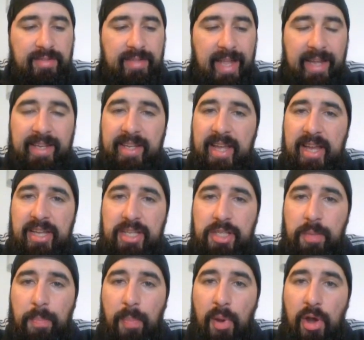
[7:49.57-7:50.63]
technically
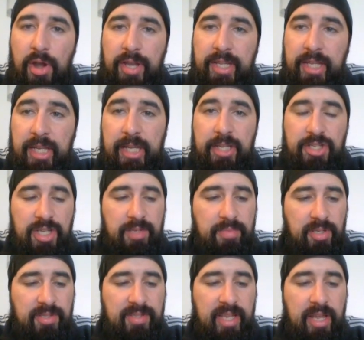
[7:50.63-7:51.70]
the Burning Legion,
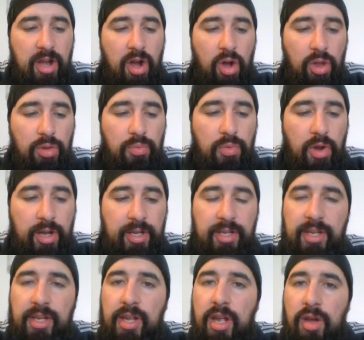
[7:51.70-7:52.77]
because they all
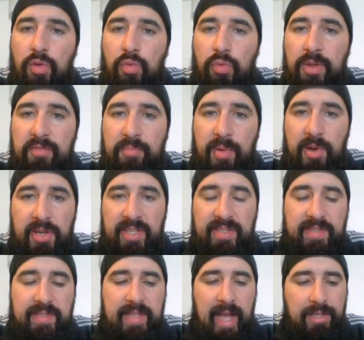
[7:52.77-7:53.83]
work with Burning
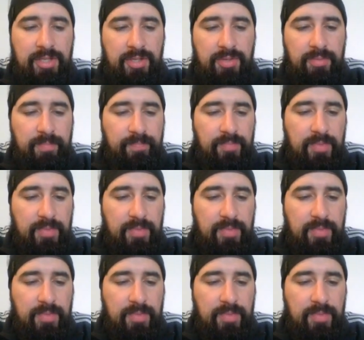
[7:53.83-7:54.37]
Statue.